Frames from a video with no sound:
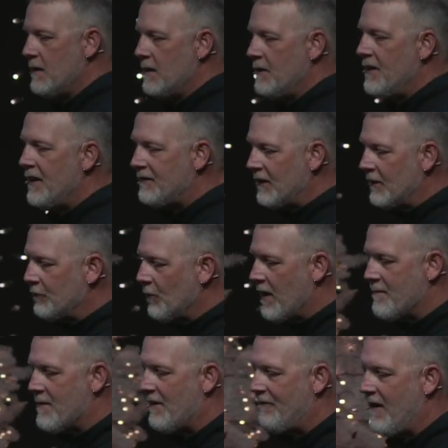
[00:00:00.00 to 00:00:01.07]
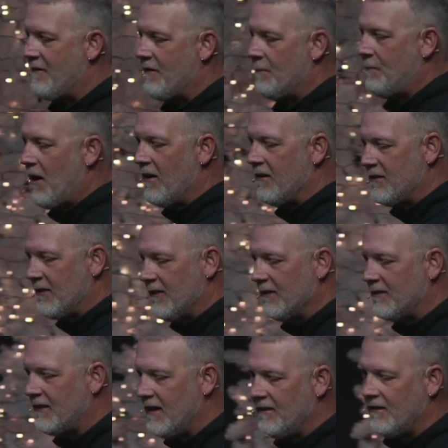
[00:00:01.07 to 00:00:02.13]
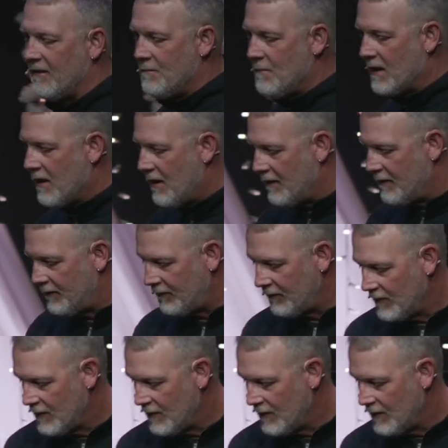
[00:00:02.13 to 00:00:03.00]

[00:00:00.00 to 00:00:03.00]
this is one of my favorite parts of the season because